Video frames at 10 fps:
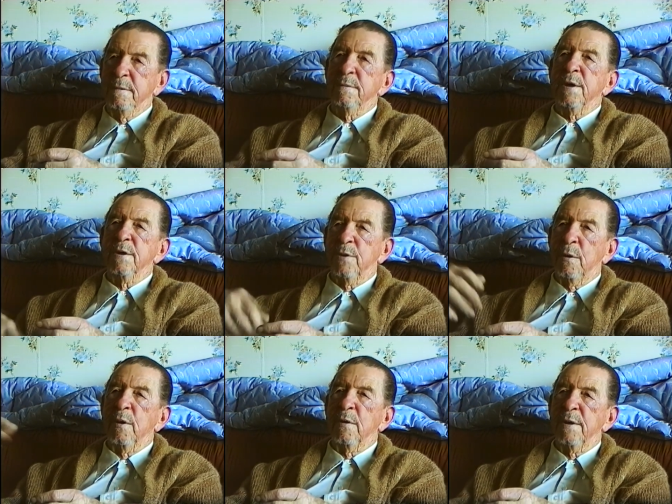
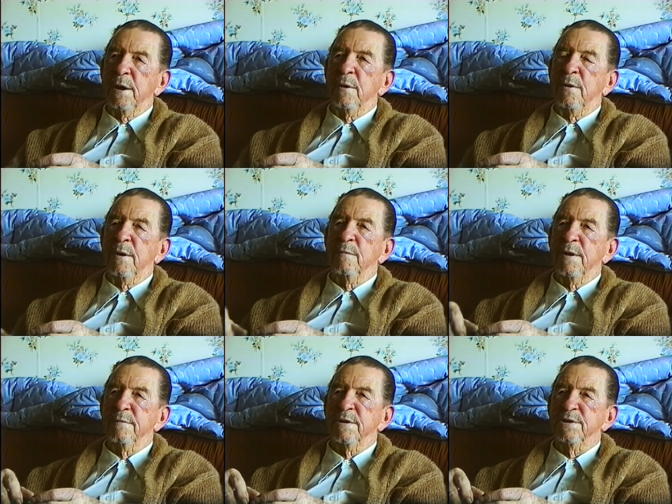concurrently along
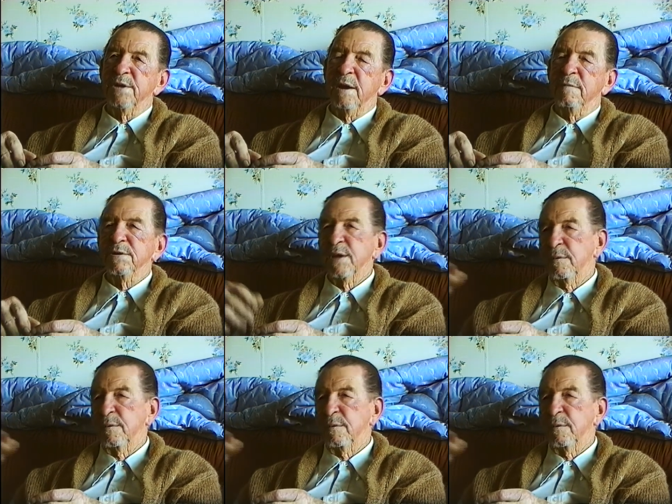with receivers.